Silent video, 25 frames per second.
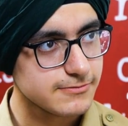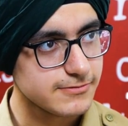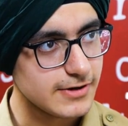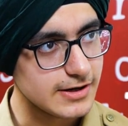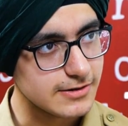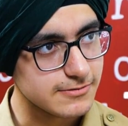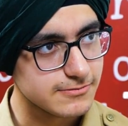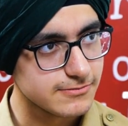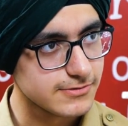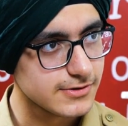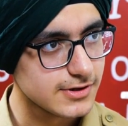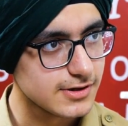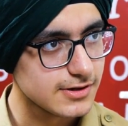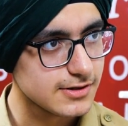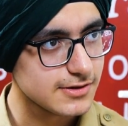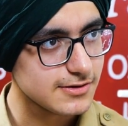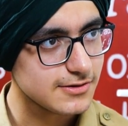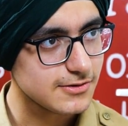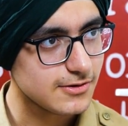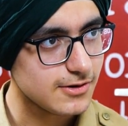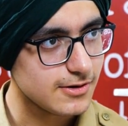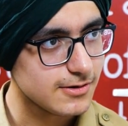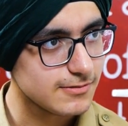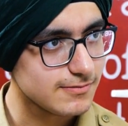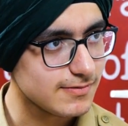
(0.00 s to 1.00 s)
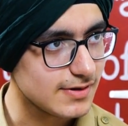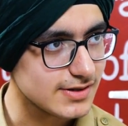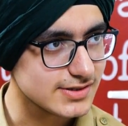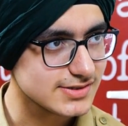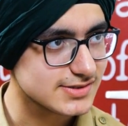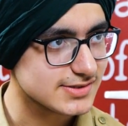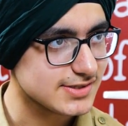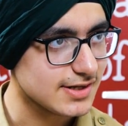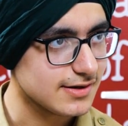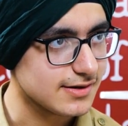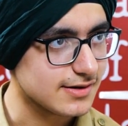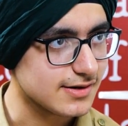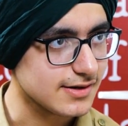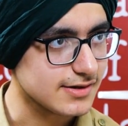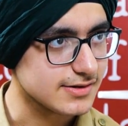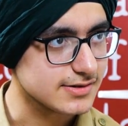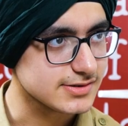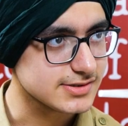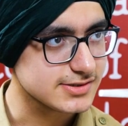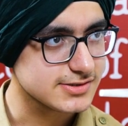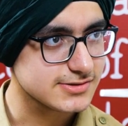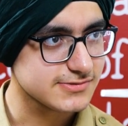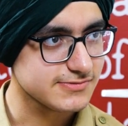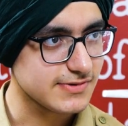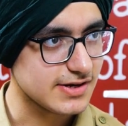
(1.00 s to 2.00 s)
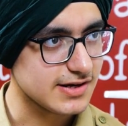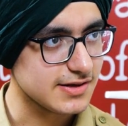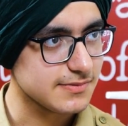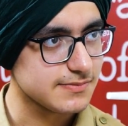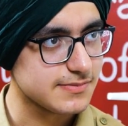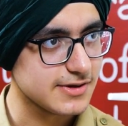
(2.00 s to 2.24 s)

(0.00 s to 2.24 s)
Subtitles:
one word or one sentence. Very